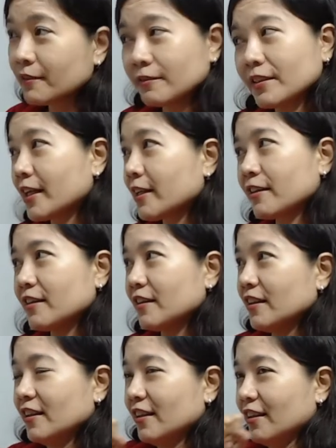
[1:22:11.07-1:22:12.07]
didn't like...
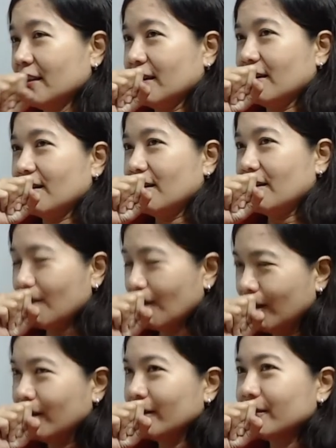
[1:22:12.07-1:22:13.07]

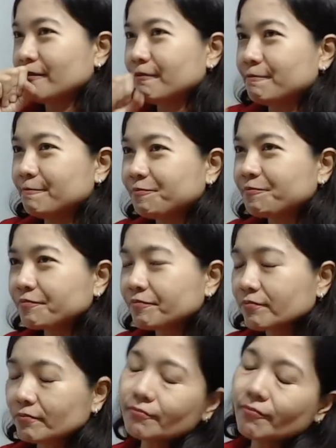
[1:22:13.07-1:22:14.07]
Hindi nila
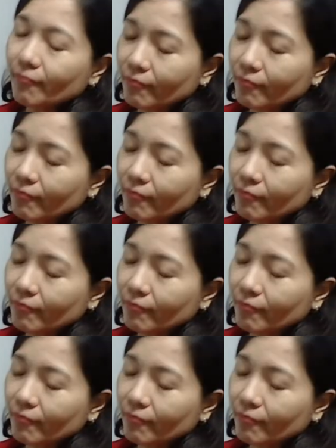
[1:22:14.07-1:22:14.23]
gets, no?